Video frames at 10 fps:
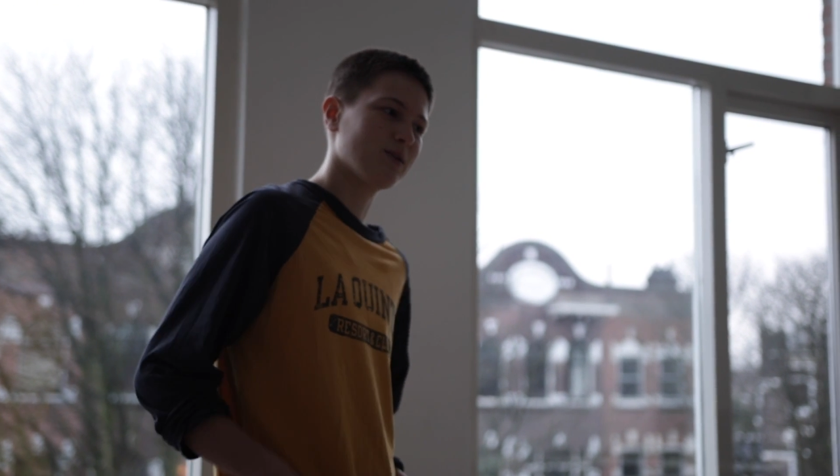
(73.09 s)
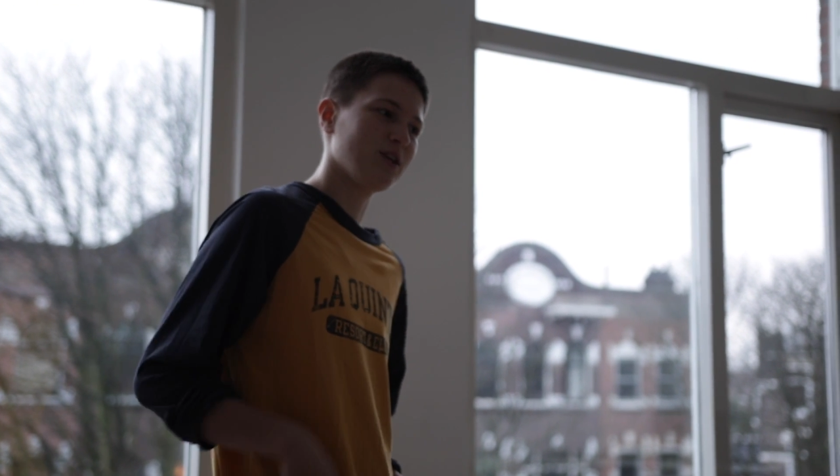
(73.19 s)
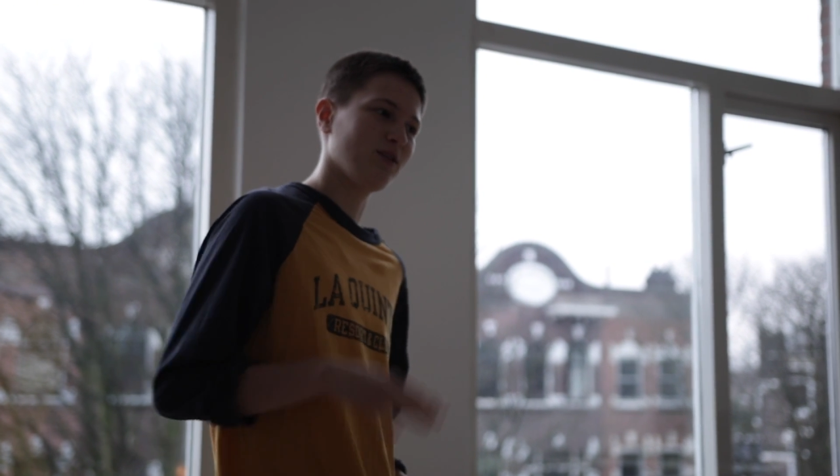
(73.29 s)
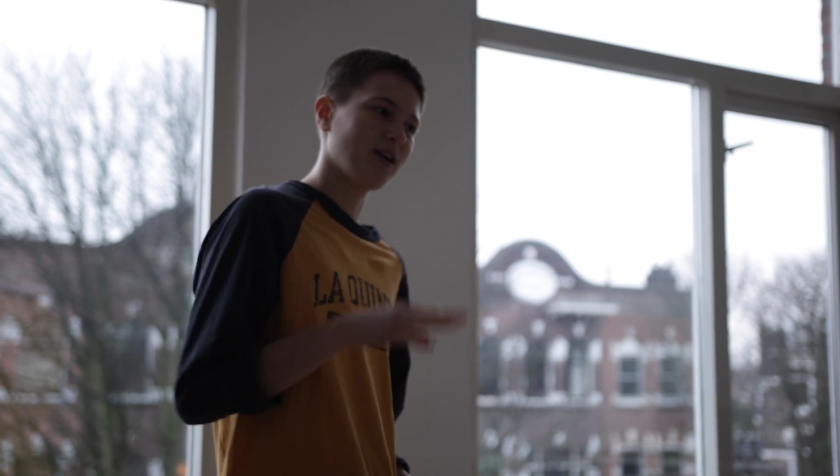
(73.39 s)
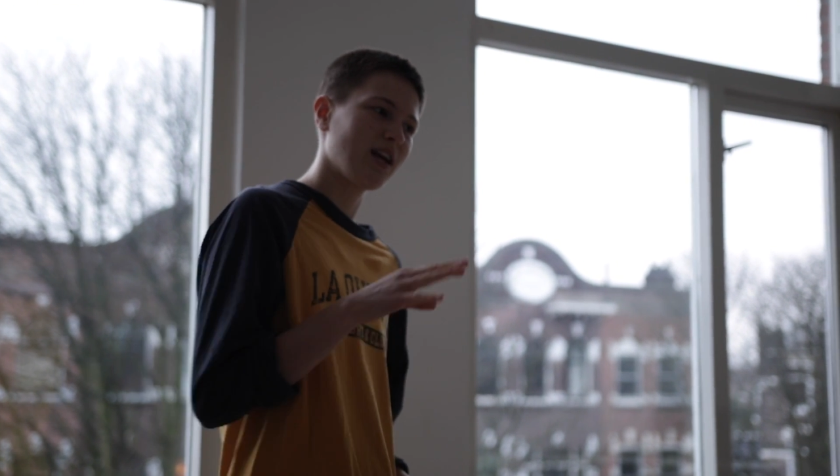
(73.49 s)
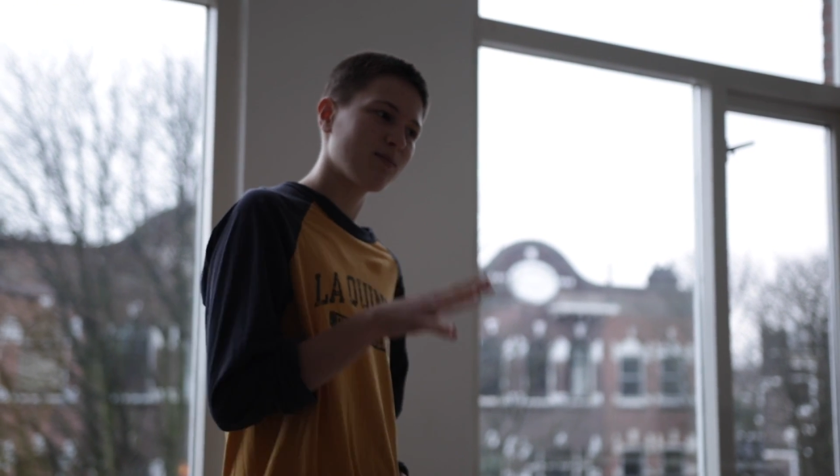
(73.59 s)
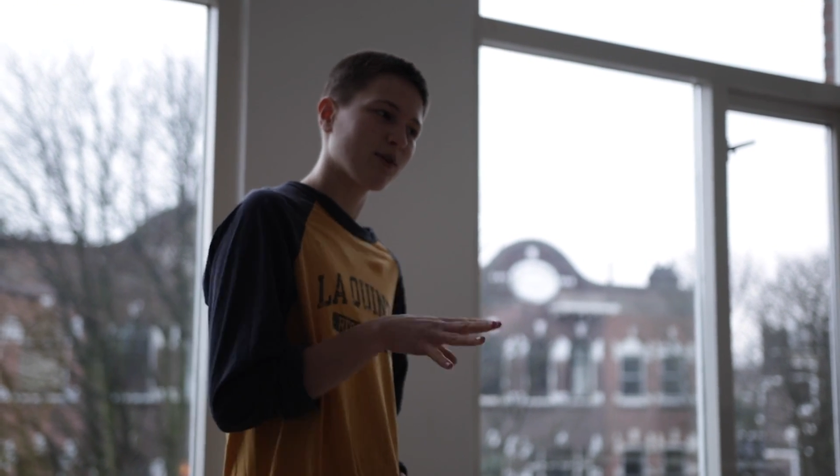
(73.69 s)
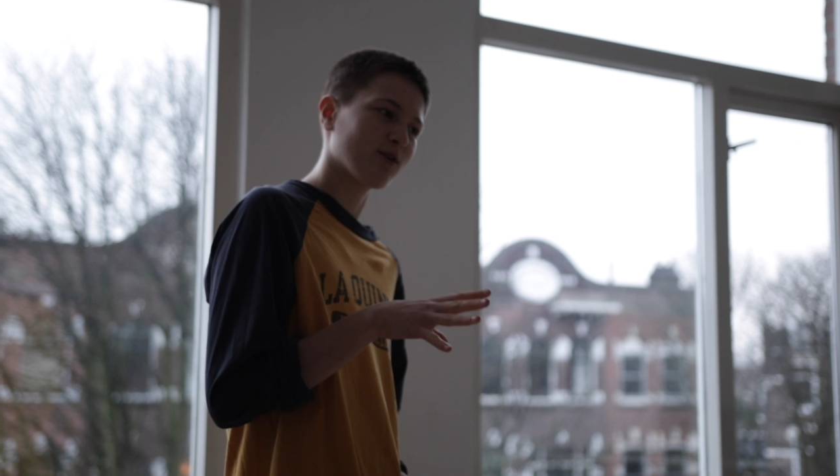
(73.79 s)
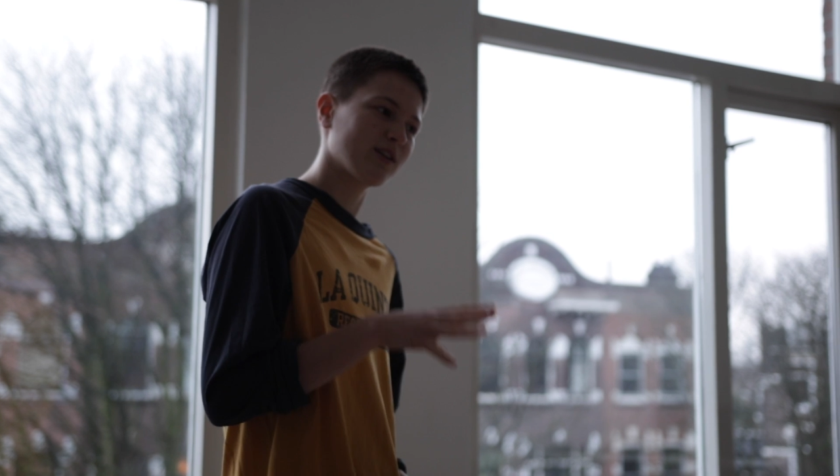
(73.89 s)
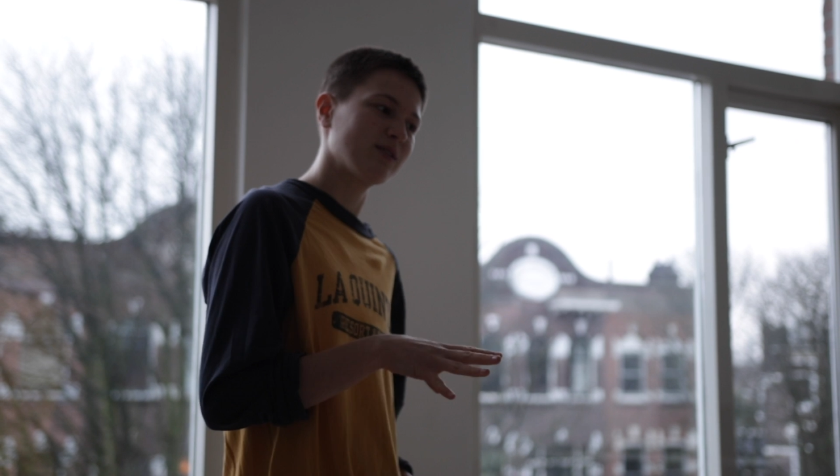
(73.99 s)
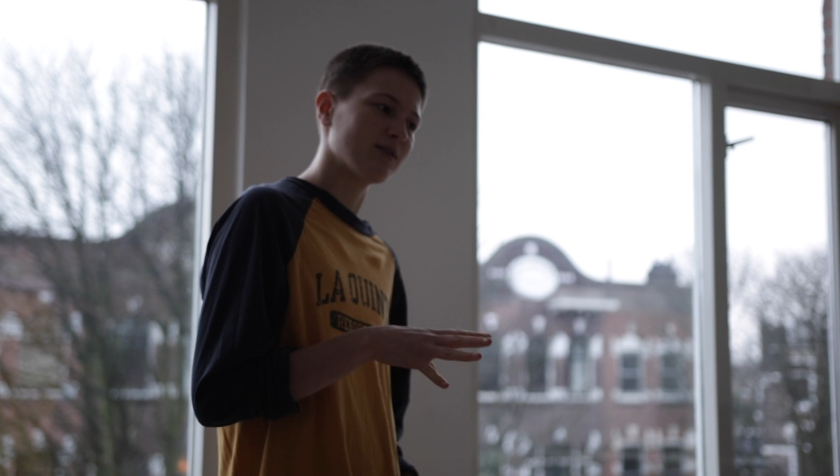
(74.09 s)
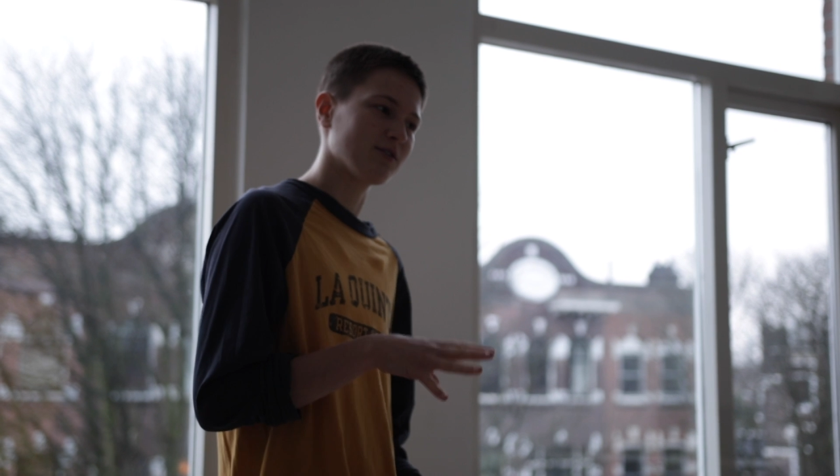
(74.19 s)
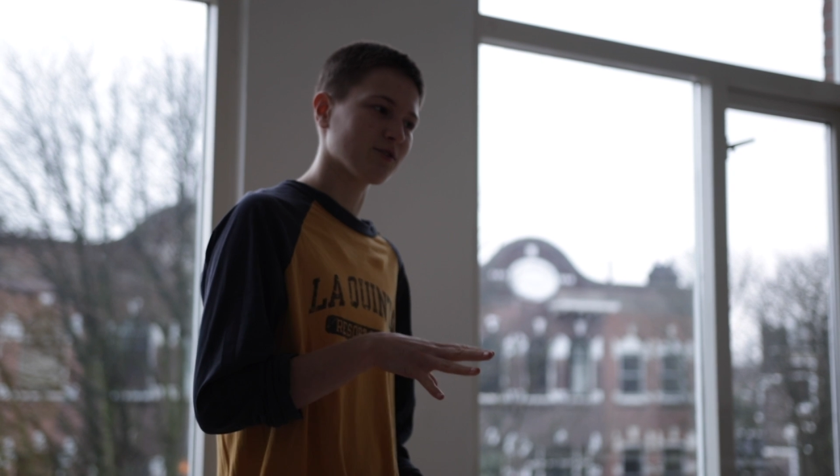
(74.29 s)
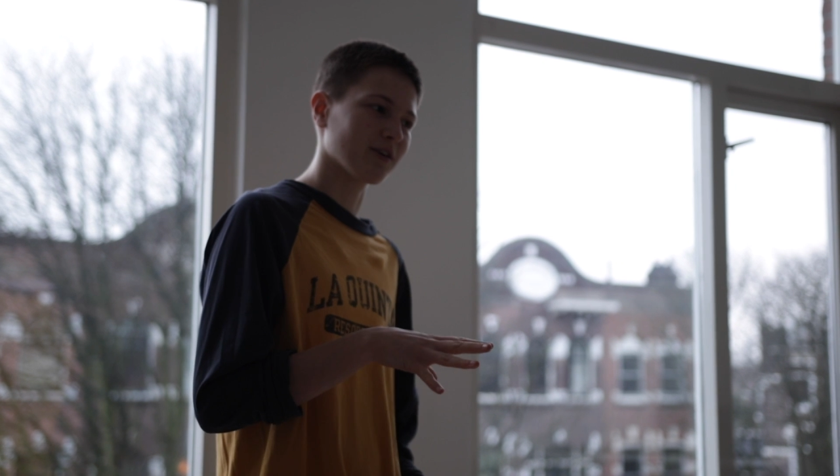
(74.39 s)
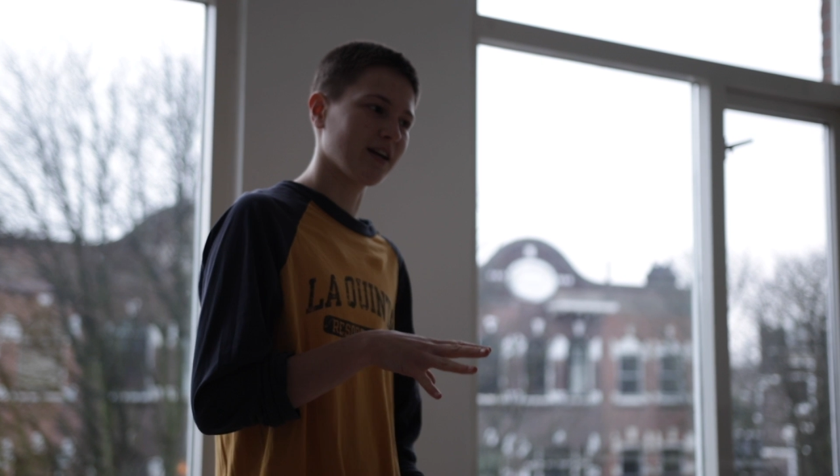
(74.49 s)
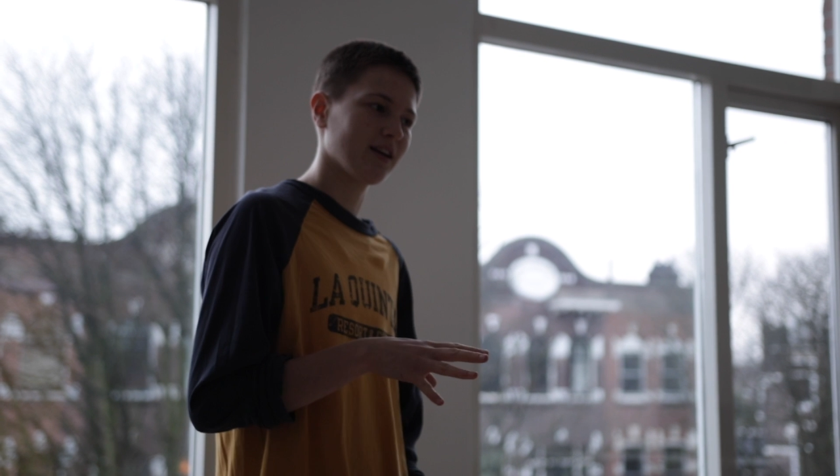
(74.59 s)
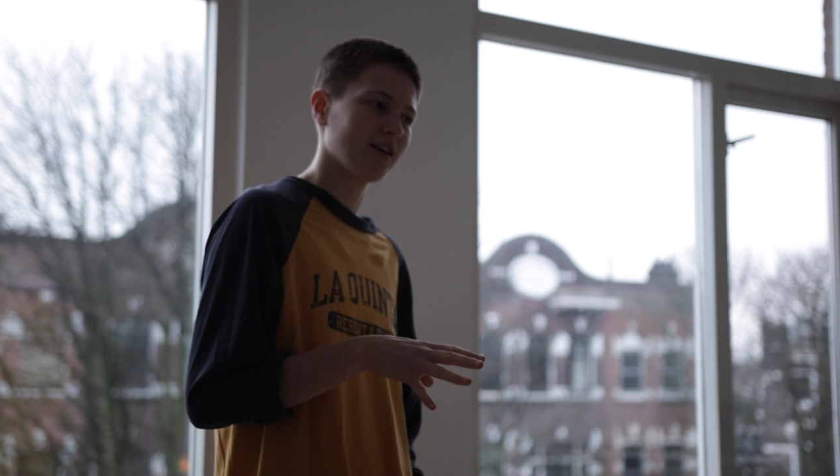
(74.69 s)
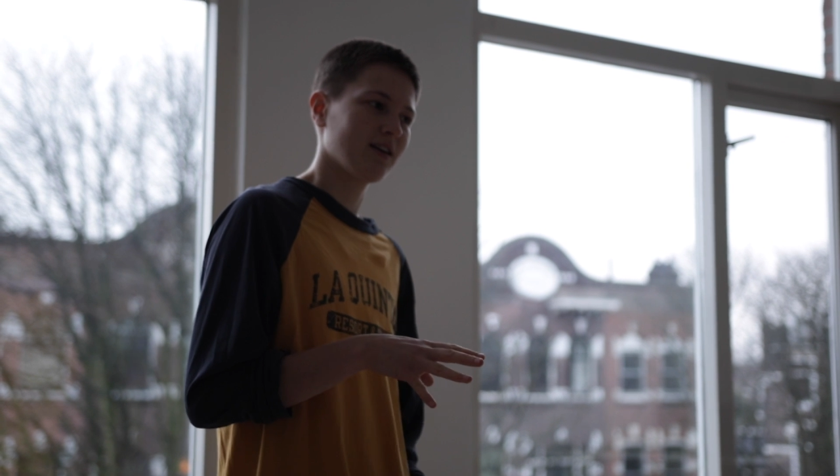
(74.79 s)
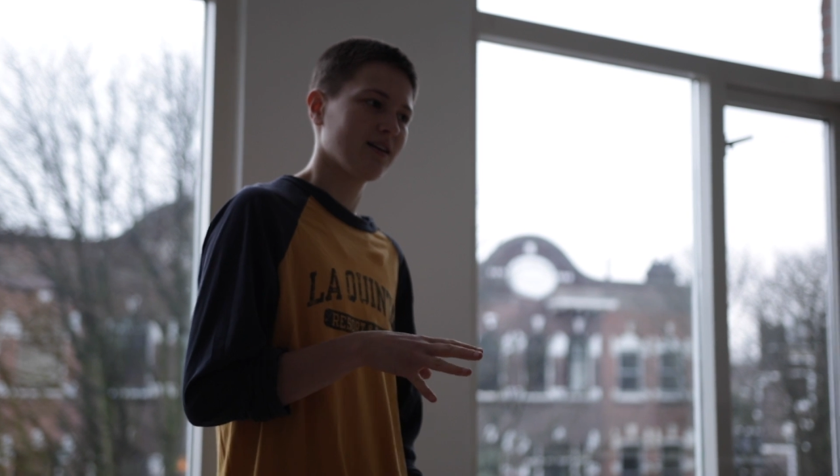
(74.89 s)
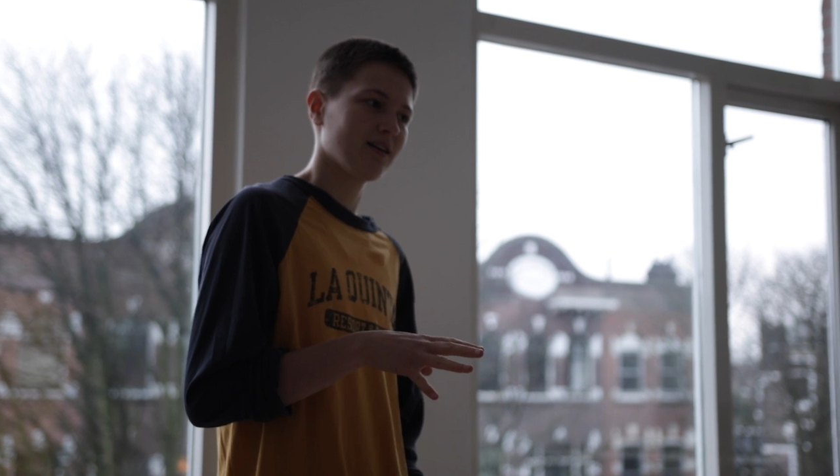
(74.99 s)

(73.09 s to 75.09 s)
when you name a Christmas tree,